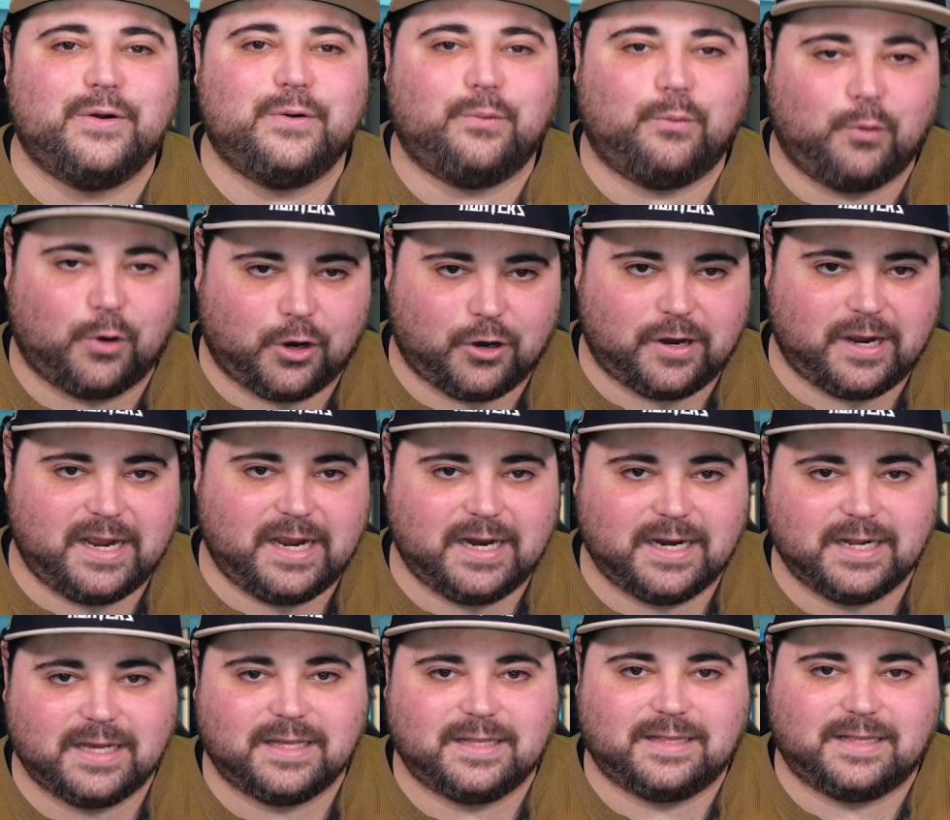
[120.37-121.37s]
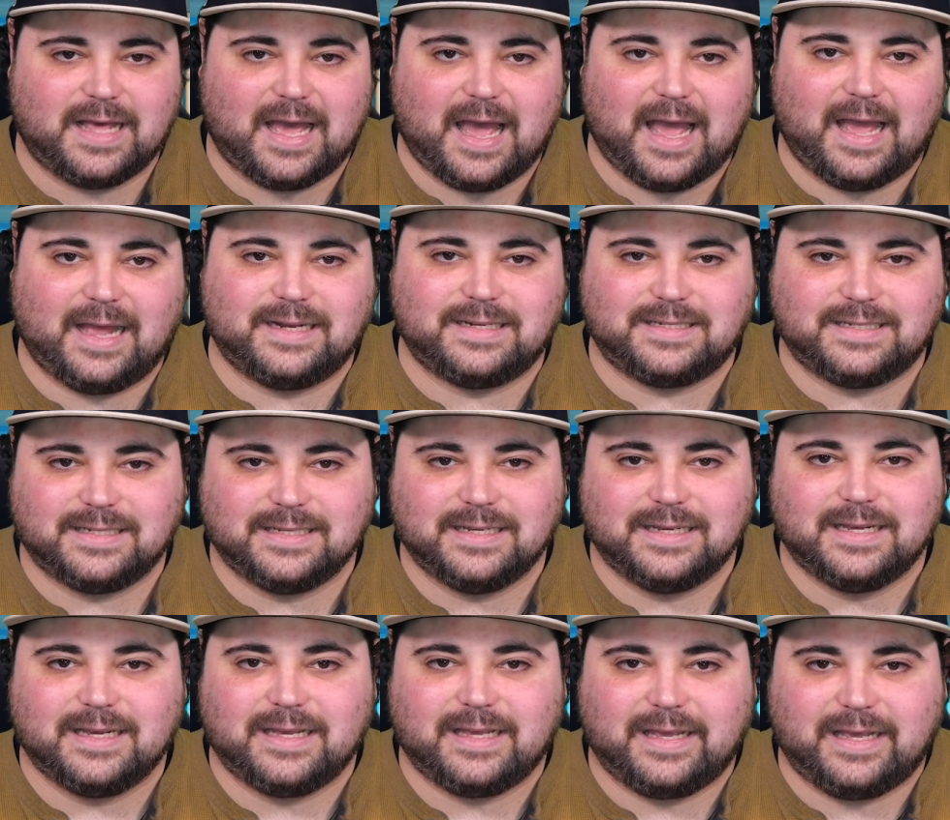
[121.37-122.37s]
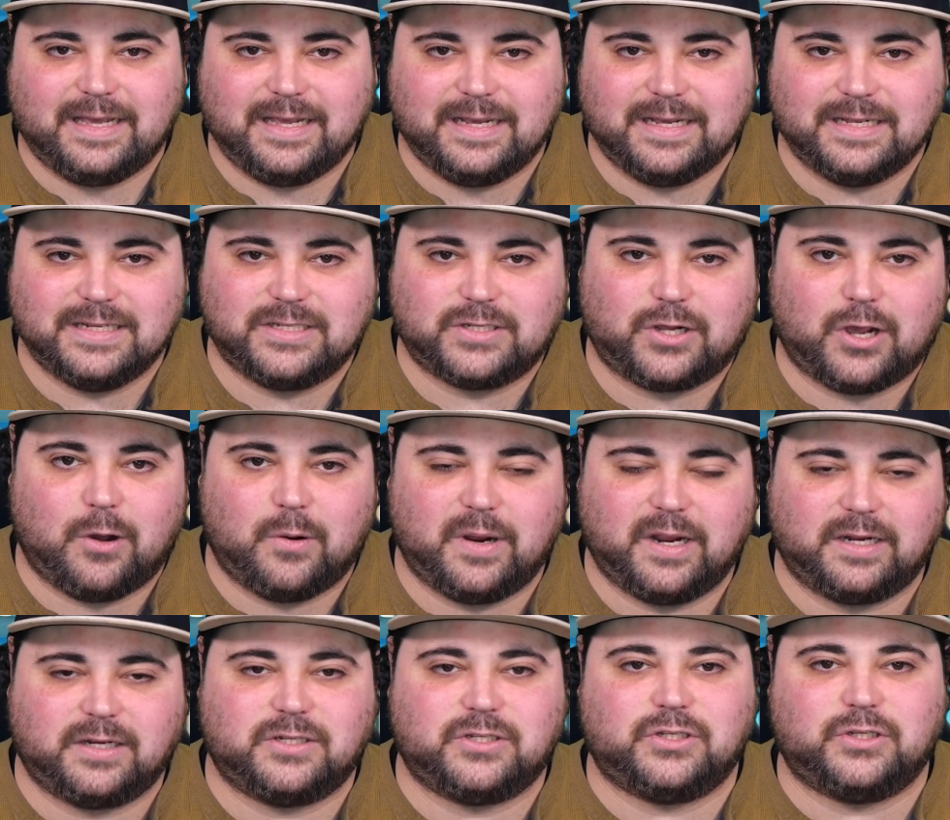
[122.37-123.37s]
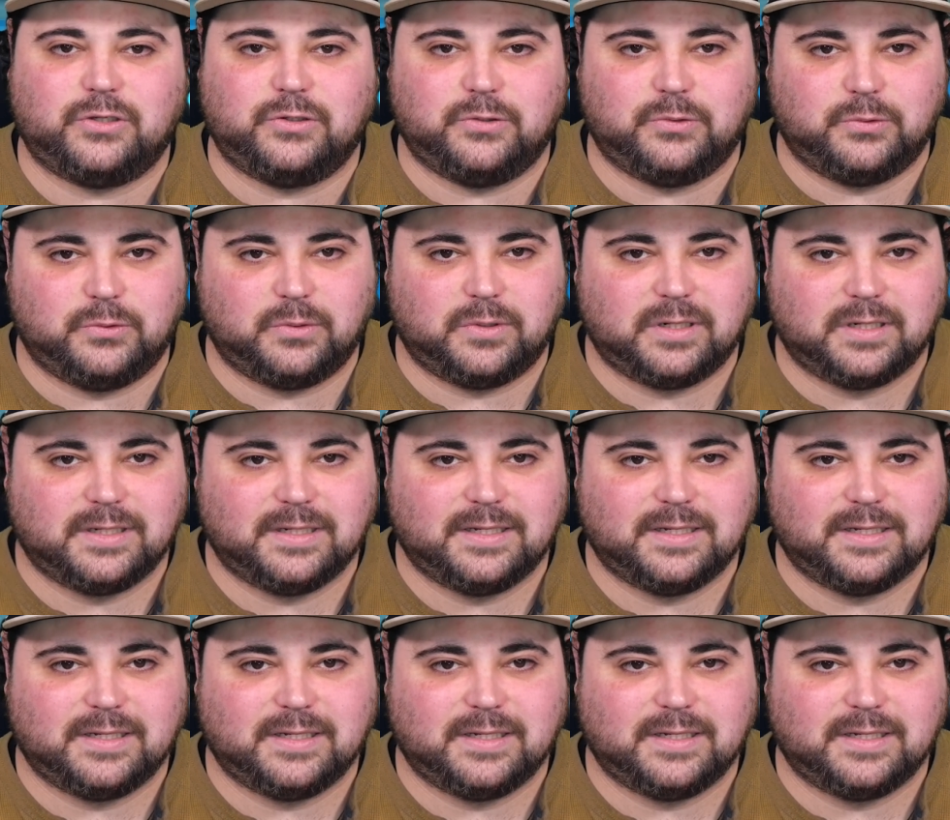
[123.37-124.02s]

worried that he is going to